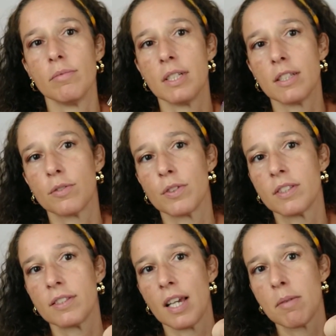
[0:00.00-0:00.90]
it's the
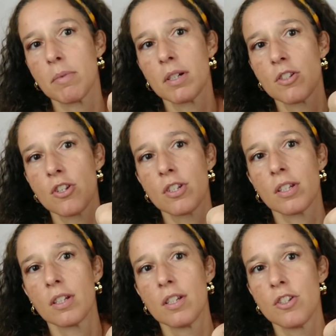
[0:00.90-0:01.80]
same
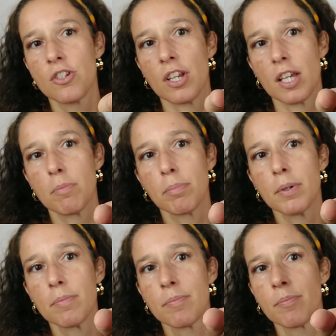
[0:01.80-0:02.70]
shape.
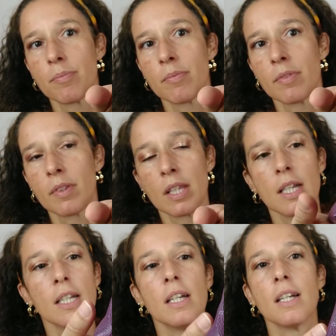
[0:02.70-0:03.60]

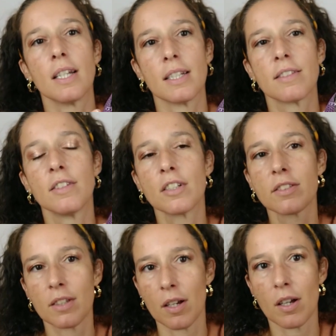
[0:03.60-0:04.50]
It's
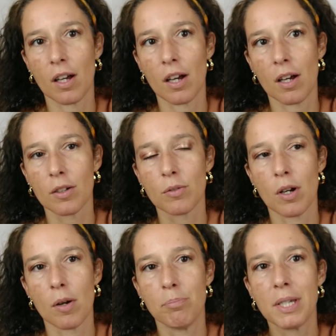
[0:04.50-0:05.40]
not
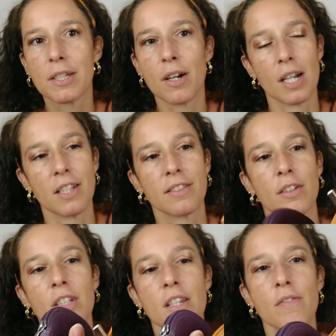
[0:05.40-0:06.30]
bigger, it's
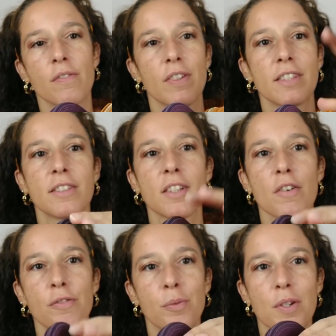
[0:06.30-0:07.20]
only the
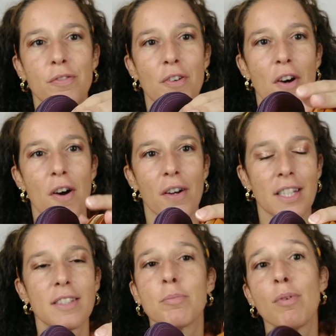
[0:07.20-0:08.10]
stuff with,
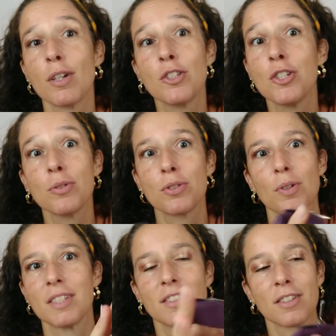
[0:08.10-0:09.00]
it's brand new,
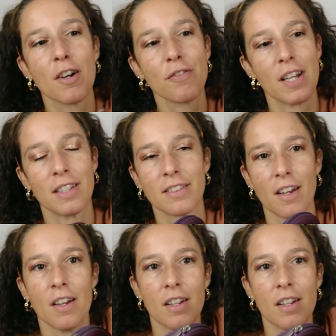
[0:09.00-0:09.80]
so it's stuff, and